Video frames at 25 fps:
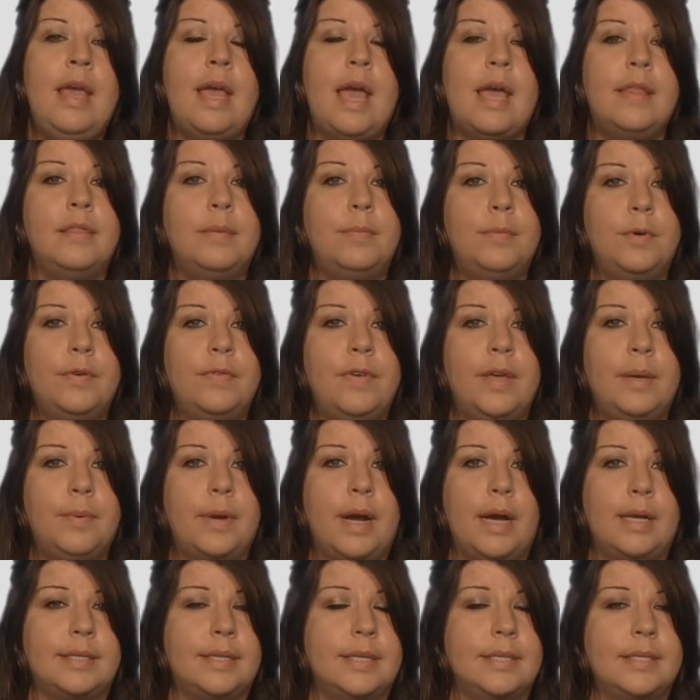and the moving
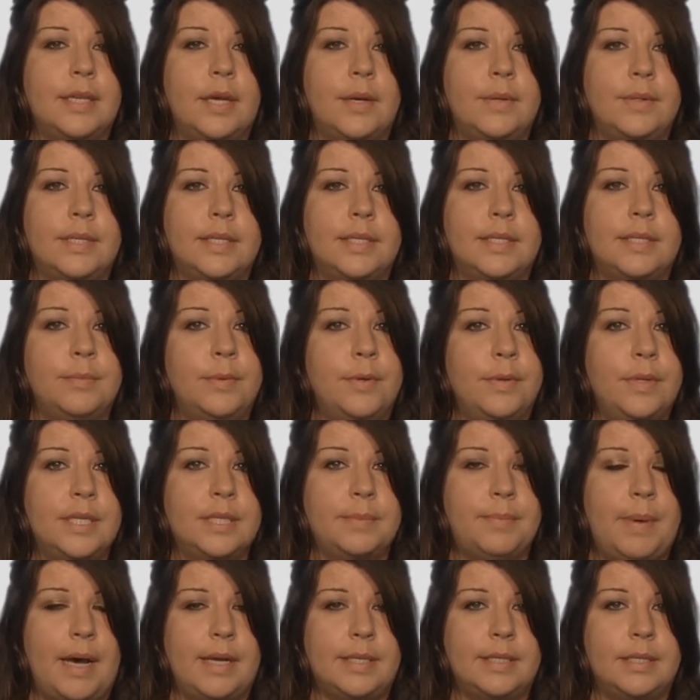process goes as smooth
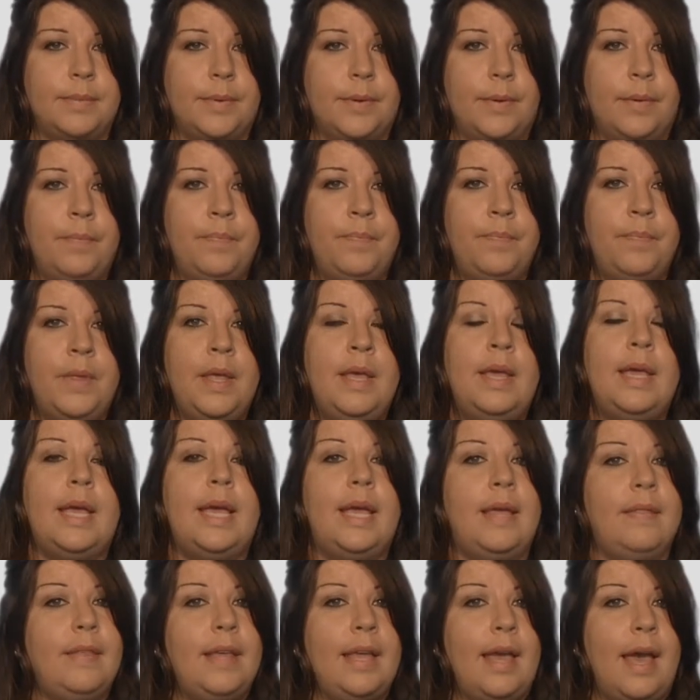as possible.
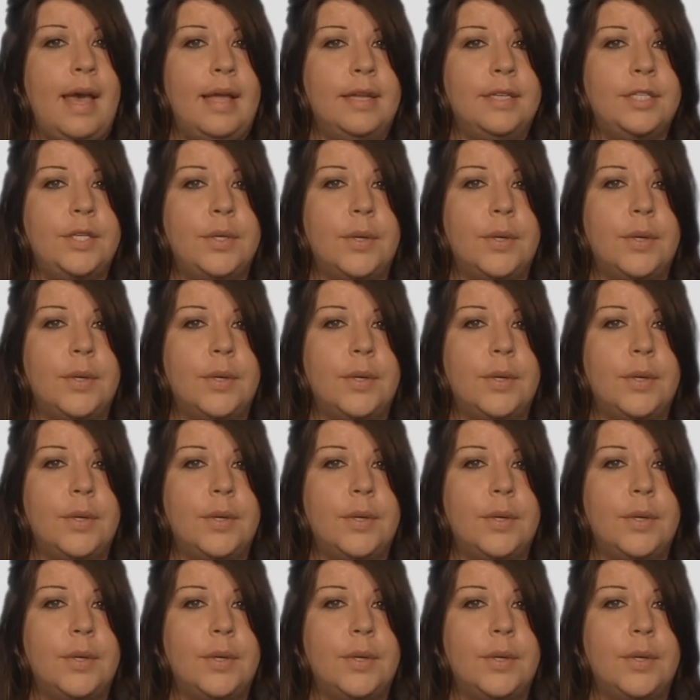In the end,